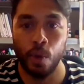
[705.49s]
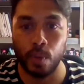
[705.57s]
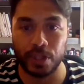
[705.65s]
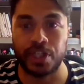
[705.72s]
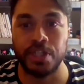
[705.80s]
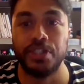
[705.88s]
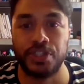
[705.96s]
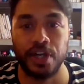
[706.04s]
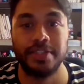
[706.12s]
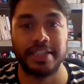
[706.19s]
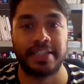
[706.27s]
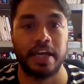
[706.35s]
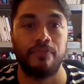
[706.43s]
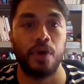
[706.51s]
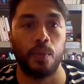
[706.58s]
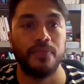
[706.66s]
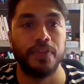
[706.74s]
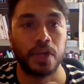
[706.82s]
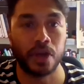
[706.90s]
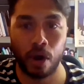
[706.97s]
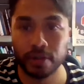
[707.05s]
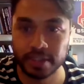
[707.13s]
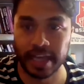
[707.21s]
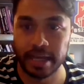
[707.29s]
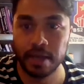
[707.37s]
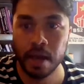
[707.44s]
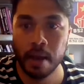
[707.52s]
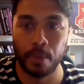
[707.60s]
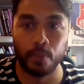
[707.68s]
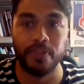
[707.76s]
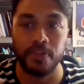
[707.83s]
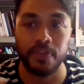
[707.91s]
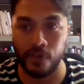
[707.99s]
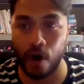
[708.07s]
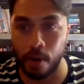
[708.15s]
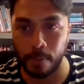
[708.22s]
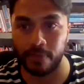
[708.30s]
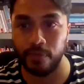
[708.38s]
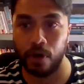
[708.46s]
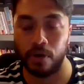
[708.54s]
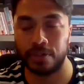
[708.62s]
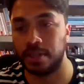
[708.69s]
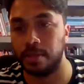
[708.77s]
which concerns itself not with the content, but with the form of law.